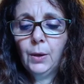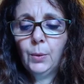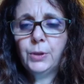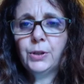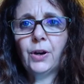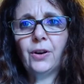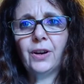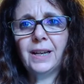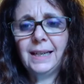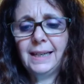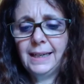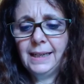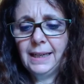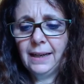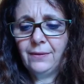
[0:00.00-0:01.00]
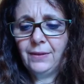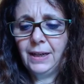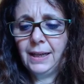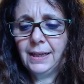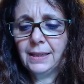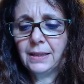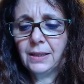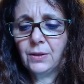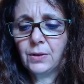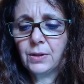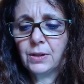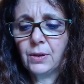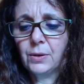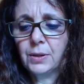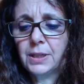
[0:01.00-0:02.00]
Would Aurélie have liked those
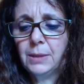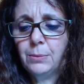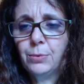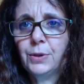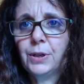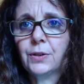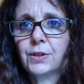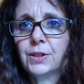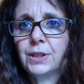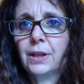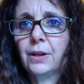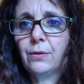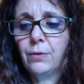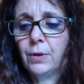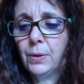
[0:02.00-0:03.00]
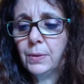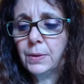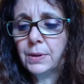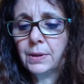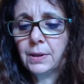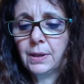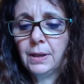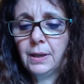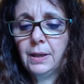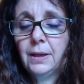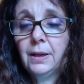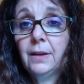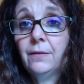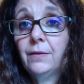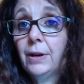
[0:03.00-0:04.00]
salty brioche-style rolls?
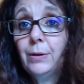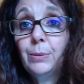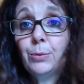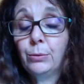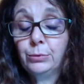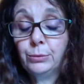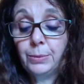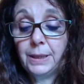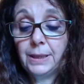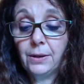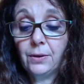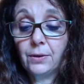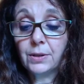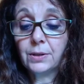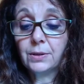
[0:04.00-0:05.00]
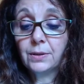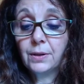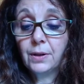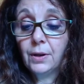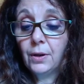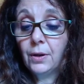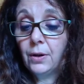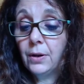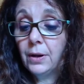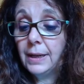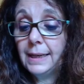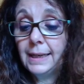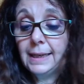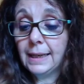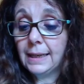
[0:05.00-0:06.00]
Very probably not.
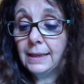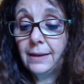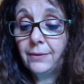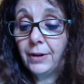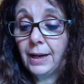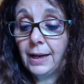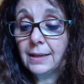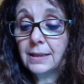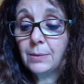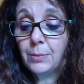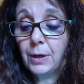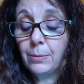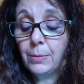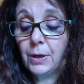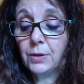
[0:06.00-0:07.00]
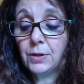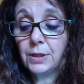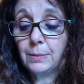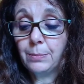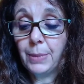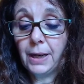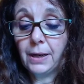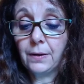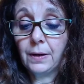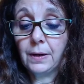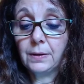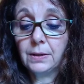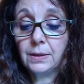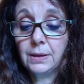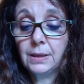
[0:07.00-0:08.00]
Aurélie had never asked about Blanche's
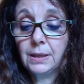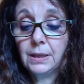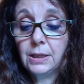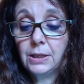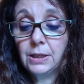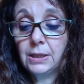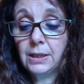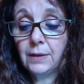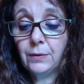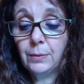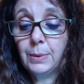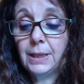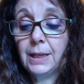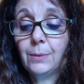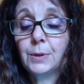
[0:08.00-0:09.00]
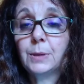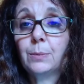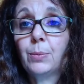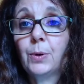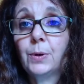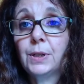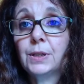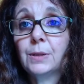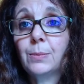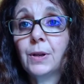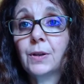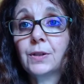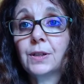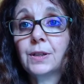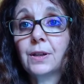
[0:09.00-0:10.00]
background. She'd never been able to point to
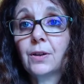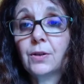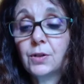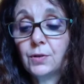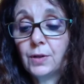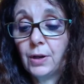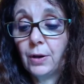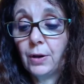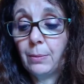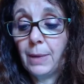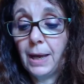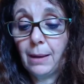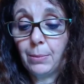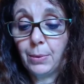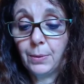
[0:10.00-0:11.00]
Blanche's country on a map.